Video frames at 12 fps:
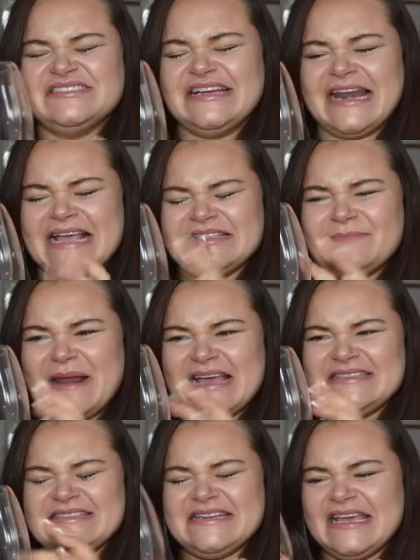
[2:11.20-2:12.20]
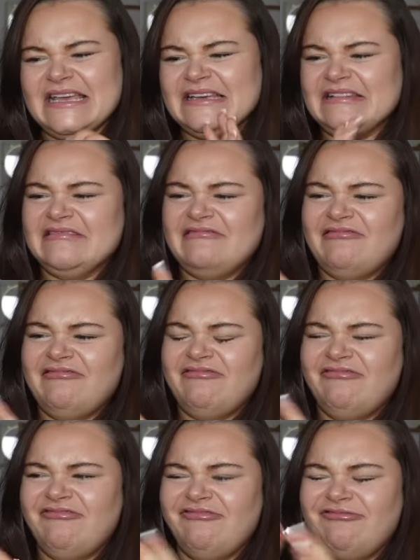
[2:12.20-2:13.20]
Glass plastic?
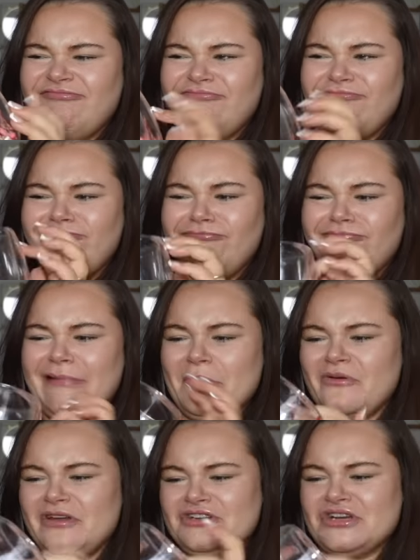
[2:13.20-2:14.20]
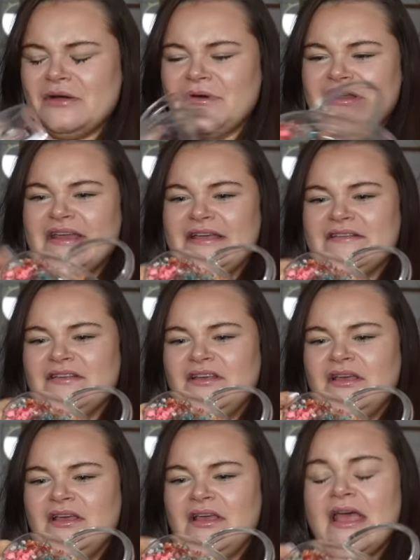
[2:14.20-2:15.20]
I'm not really sure what it
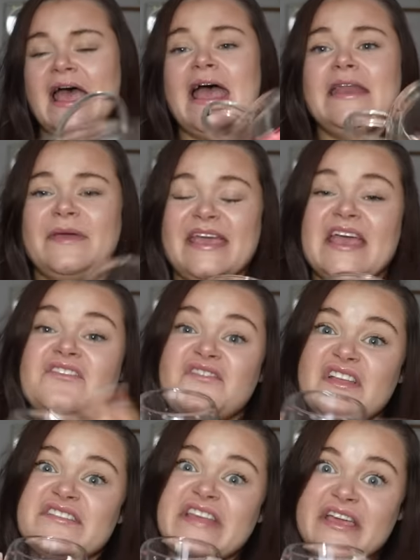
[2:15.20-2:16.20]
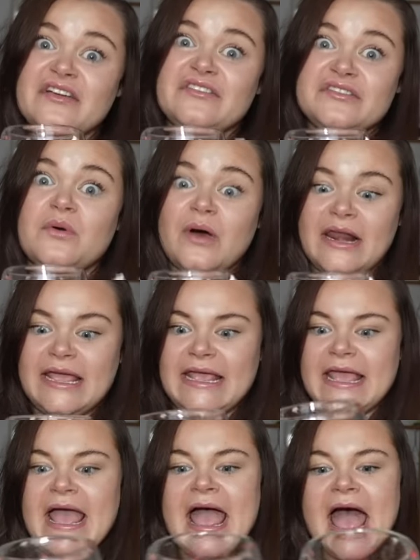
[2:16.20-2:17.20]
is. Anyway, it feels like a good
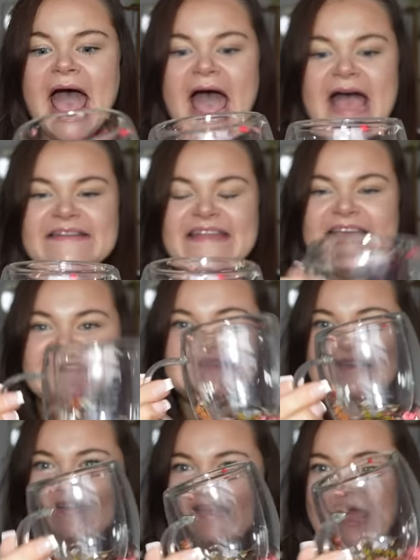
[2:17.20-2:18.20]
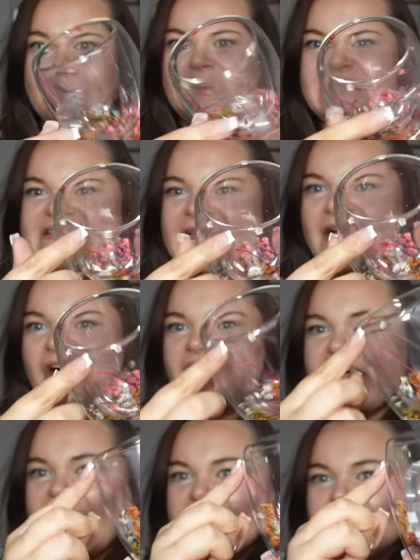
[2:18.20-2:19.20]
quality and it's clear, but it's like
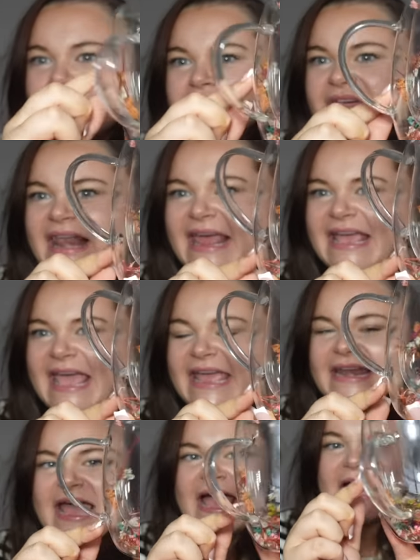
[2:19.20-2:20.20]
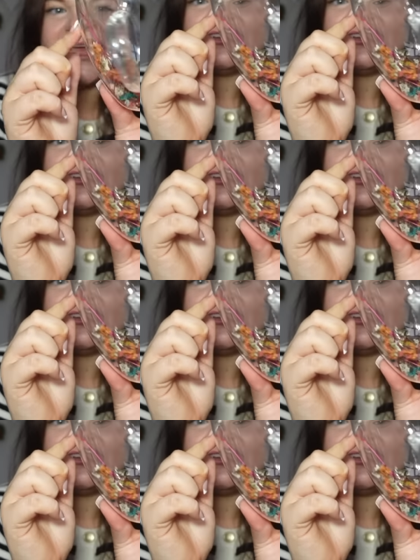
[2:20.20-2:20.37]
got that, you know, that like inner